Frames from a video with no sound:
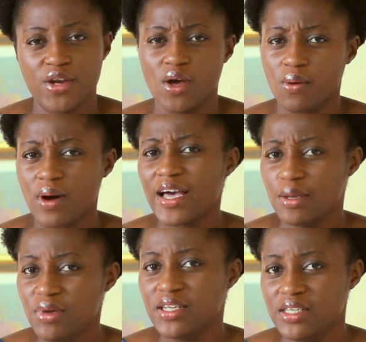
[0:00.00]
Now,
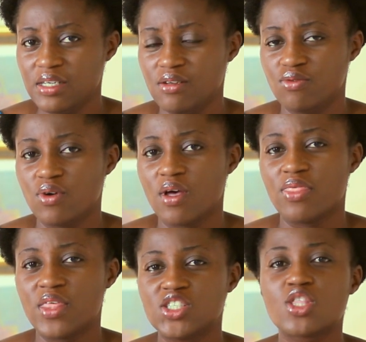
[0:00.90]
I believe
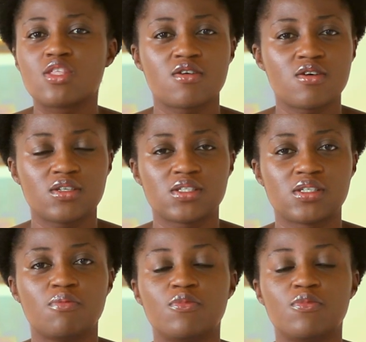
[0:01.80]
this thought